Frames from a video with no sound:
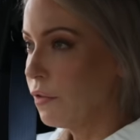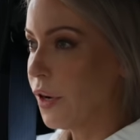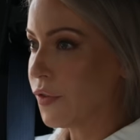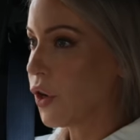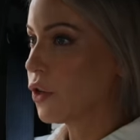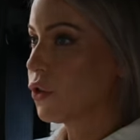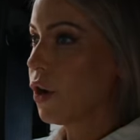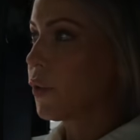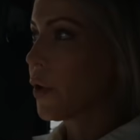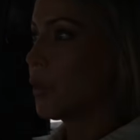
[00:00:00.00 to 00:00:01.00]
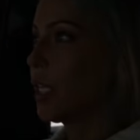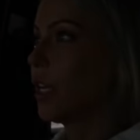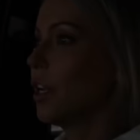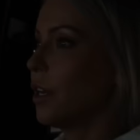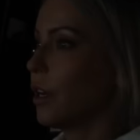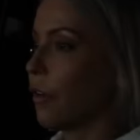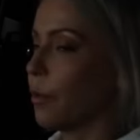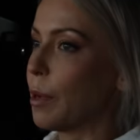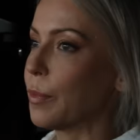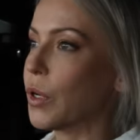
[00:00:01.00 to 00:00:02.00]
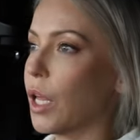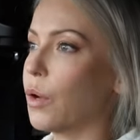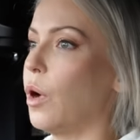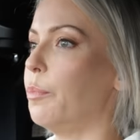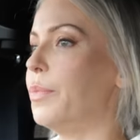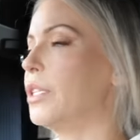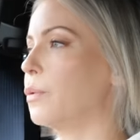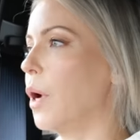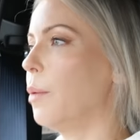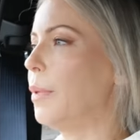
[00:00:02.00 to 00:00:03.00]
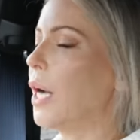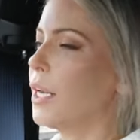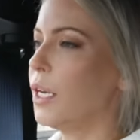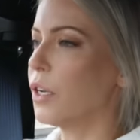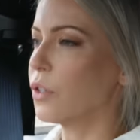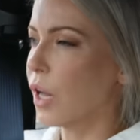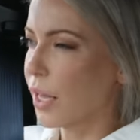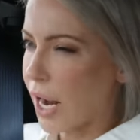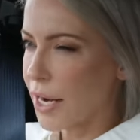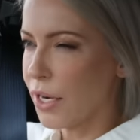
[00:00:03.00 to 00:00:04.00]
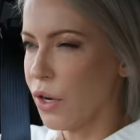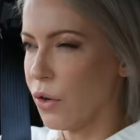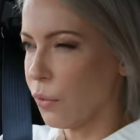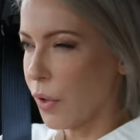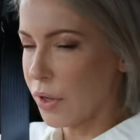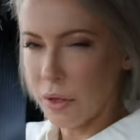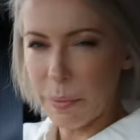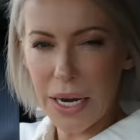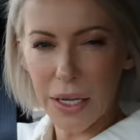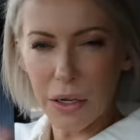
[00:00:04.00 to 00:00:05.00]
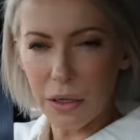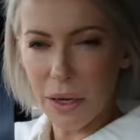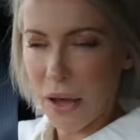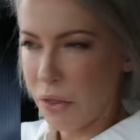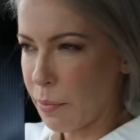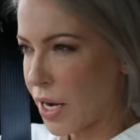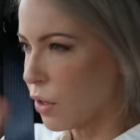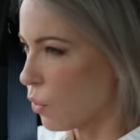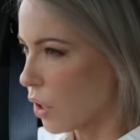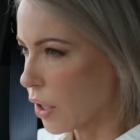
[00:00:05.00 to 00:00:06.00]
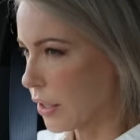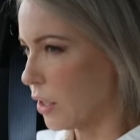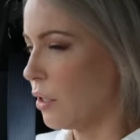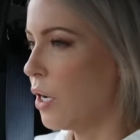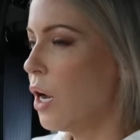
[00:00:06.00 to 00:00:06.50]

five card draw when I was a kid and I remembered like what beats what but I didn't like I didn't know what the betting how the betting worked and